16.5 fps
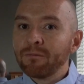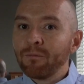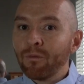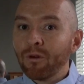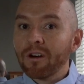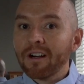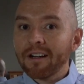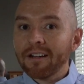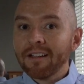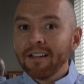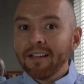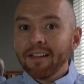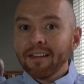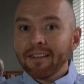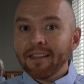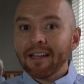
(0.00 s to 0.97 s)
more
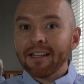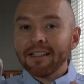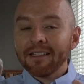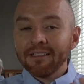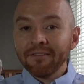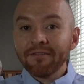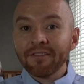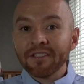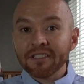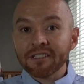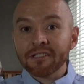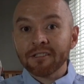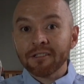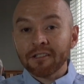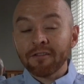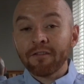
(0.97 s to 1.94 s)
that infants
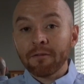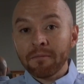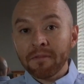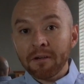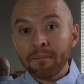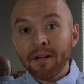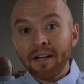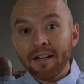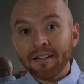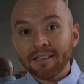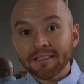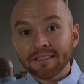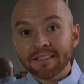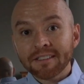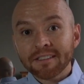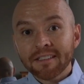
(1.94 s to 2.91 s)
learn from their
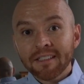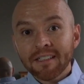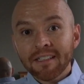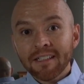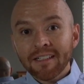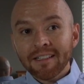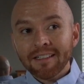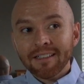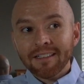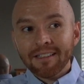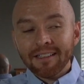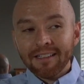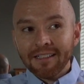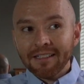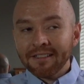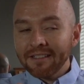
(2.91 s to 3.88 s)
parents.
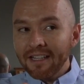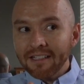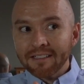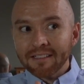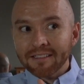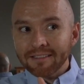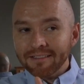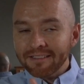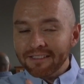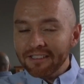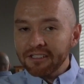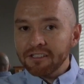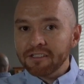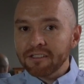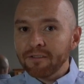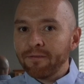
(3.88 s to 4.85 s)
It's not
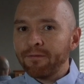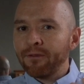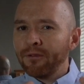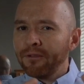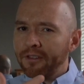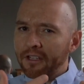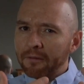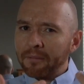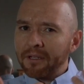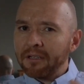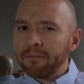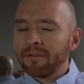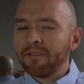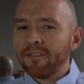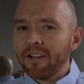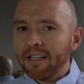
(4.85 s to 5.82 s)
just the food they're being
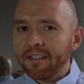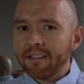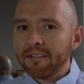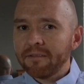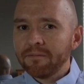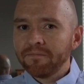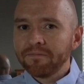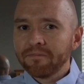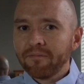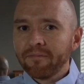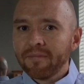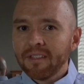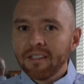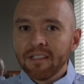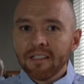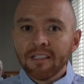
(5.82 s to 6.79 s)
provided.
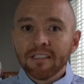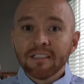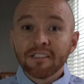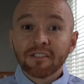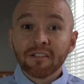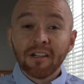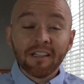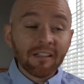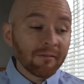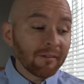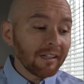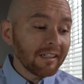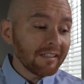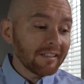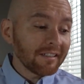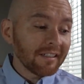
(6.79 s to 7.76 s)
So
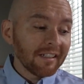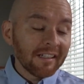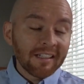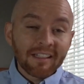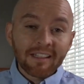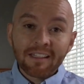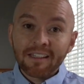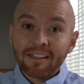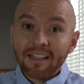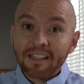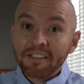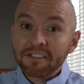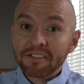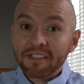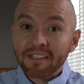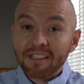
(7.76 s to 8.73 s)
anyways, that's
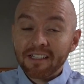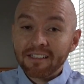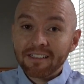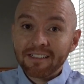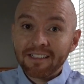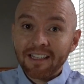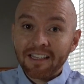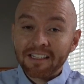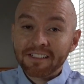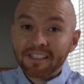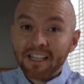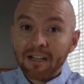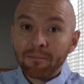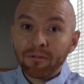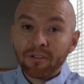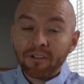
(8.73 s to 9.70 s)
just an
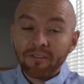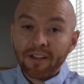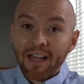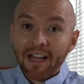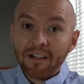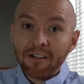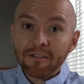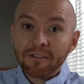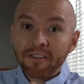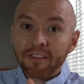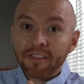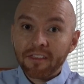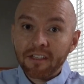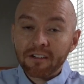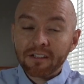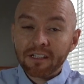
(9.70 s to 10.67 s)
example of how
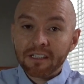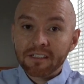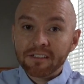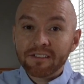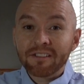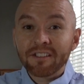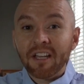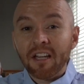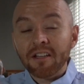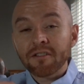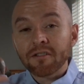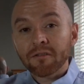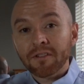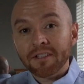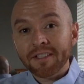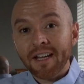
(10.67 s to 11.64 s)
theories change
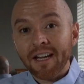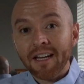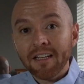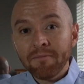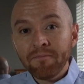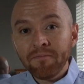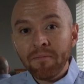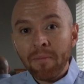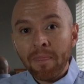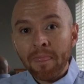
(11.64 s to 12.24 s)
over time,